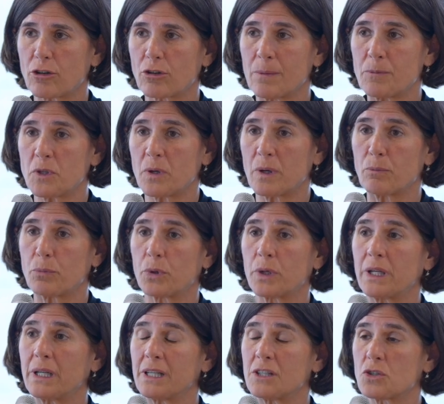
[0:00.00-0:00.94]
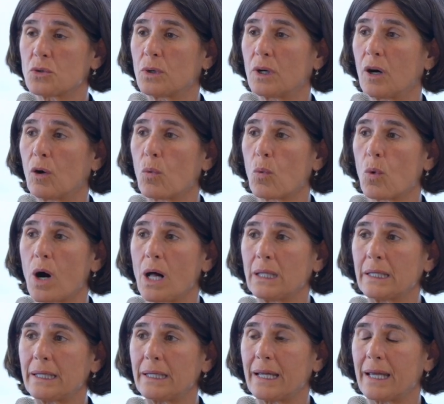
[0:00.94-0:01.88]
crypto and put it into a
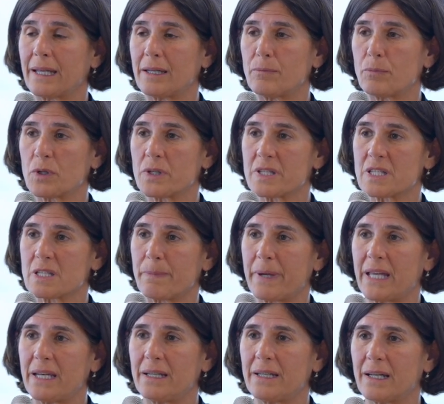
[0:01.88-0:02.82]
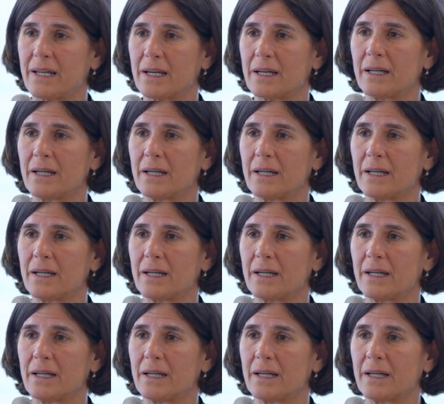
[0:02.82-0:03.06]
wallet and participated in